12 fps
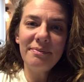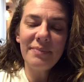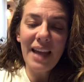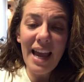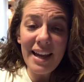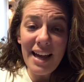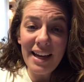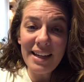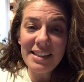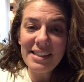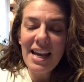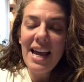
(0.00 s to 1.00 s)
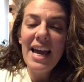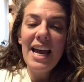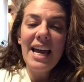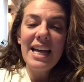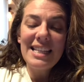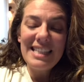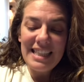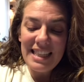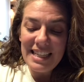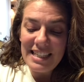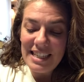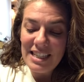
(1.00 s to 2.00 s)
Hey guys,
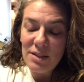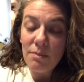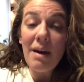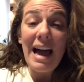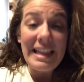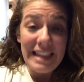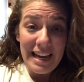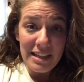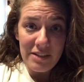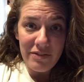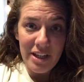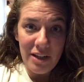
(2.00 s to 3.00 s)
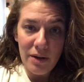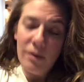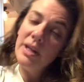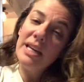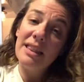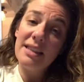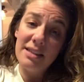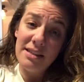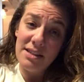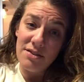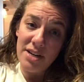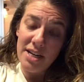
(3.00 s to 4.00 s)
this is my last video in this
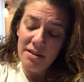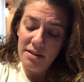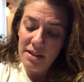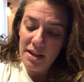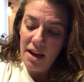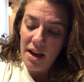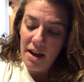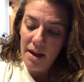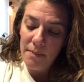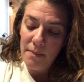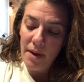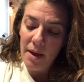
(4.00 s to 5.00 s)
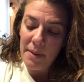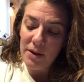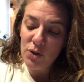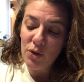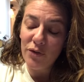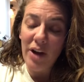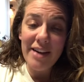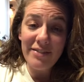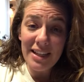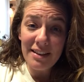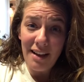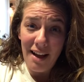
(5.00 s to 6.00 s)
series about
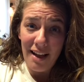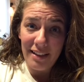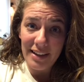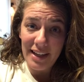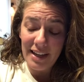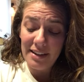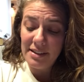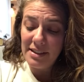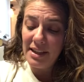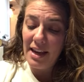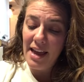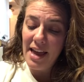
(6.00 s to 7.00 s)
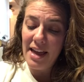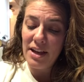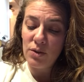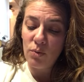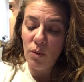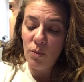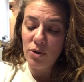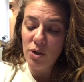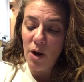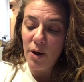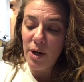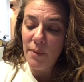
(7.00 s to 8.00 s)
surviving the holidays, and what we're
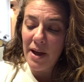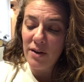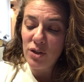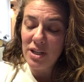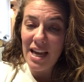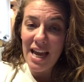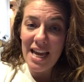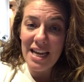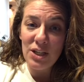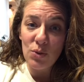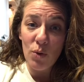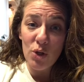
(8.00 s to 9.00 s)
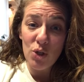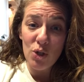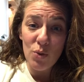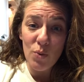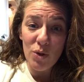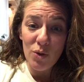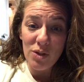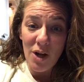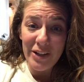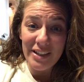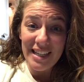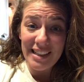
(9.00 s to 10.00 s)
talking about today is what to do with those
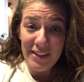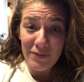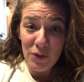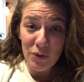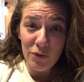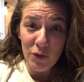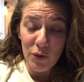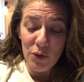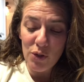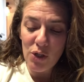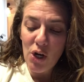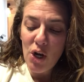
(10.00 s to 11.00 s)
holiday leftovers.